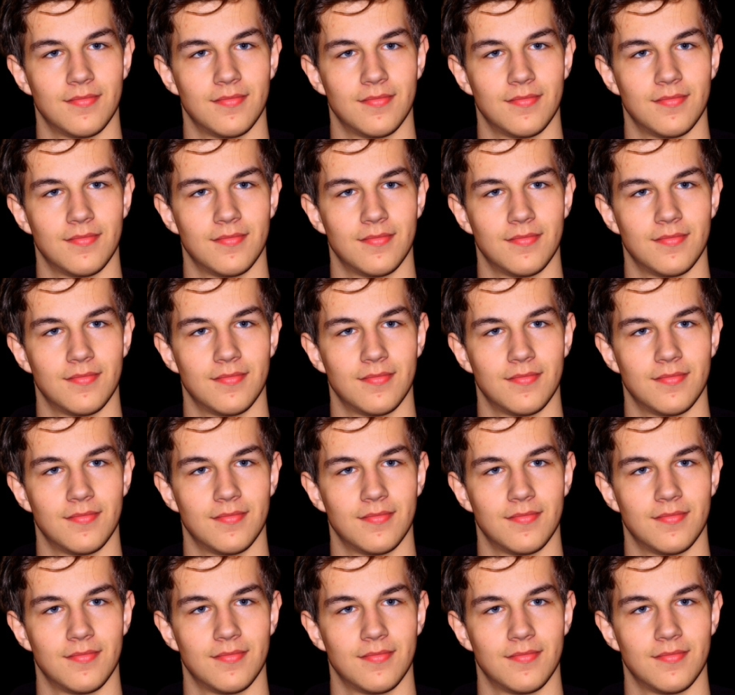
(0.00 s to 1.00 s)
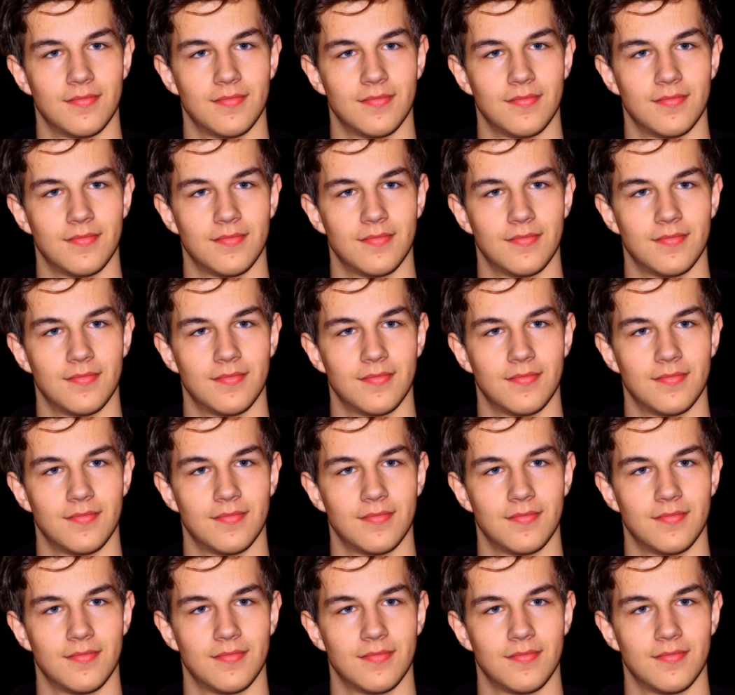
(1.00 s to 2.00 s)

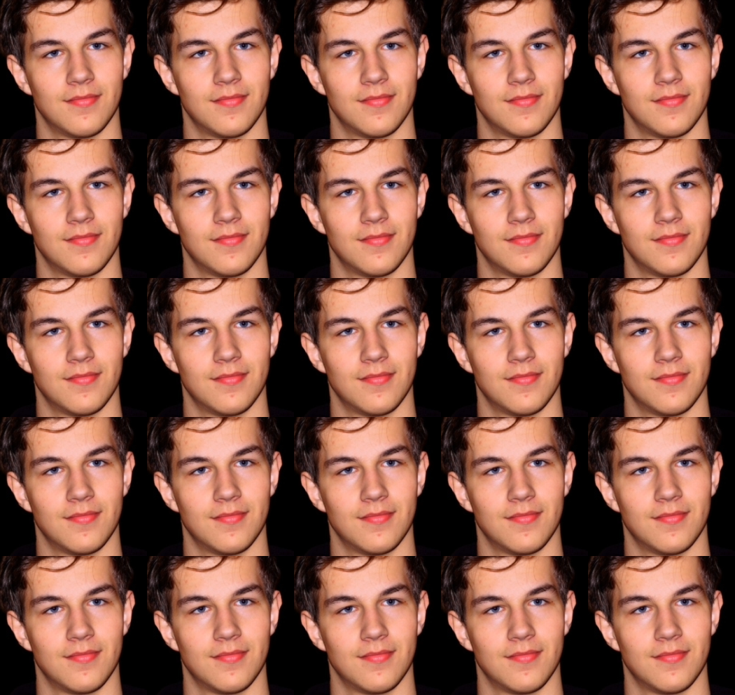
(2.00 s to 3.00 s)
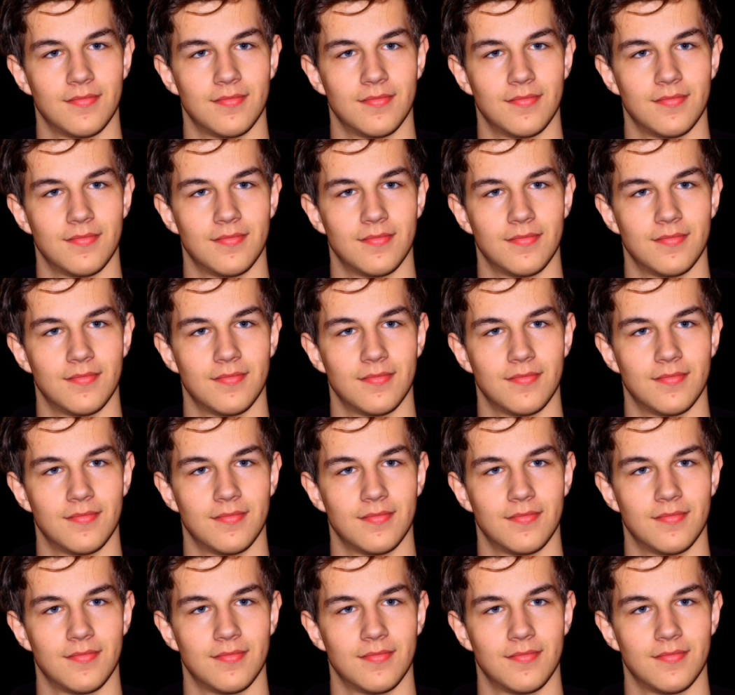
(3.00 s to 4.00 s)

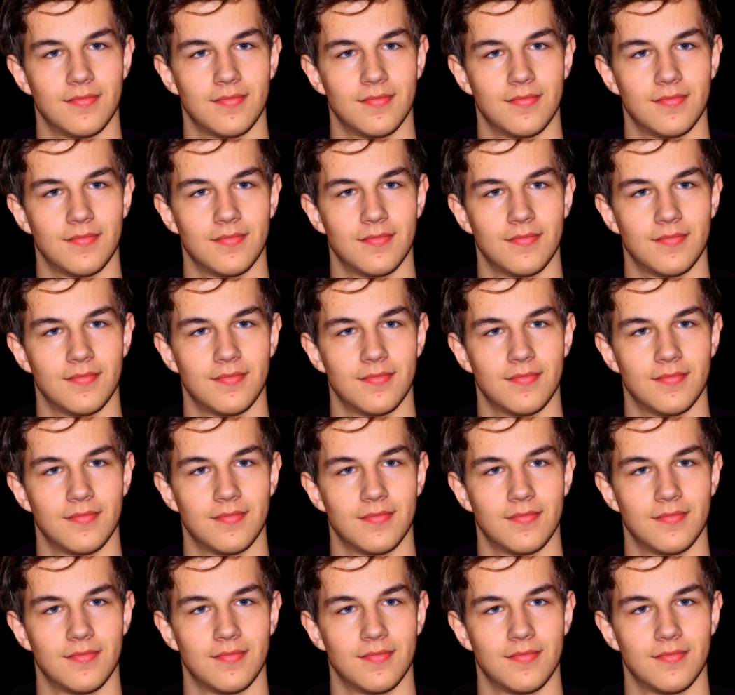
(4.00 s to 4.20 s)
This is a still picture; no speech is visible.